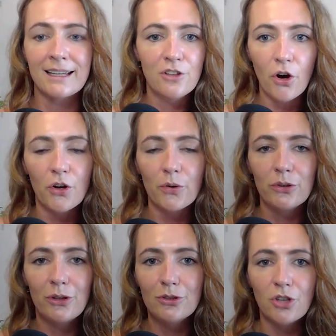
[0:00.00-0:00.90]
No,
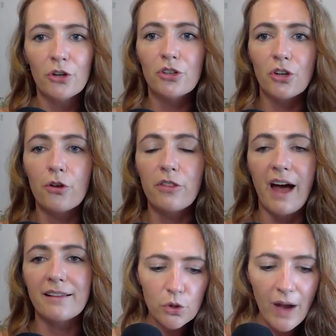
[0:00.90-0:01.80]
you don't know
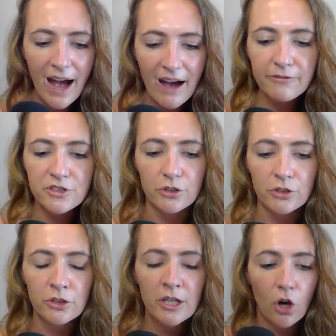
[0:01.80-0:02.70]
that. You have
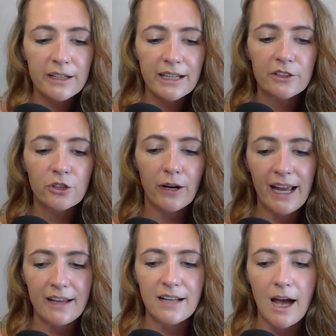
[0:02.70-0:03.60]
to not get in your
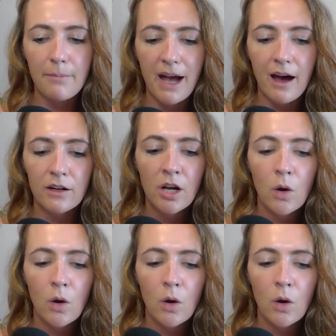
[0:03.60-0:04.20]
head about